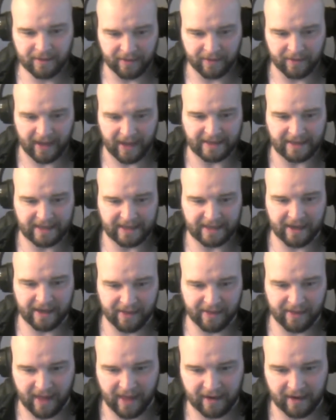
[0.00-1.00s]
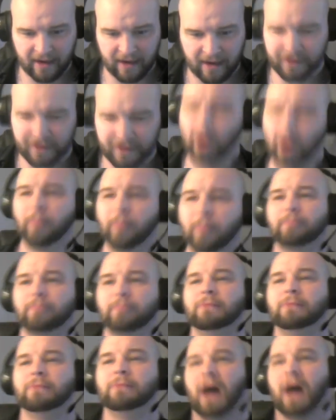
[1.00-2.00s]
The idea that, nope,
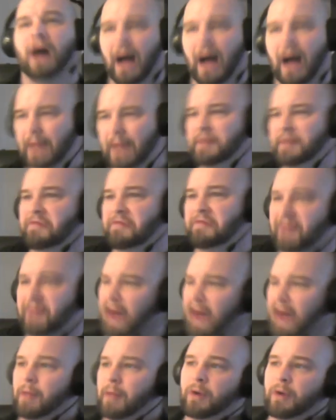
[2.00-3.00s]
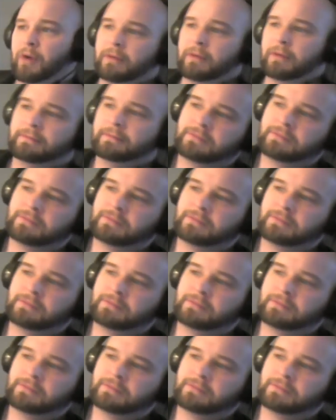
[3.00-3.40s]
I'm infallible,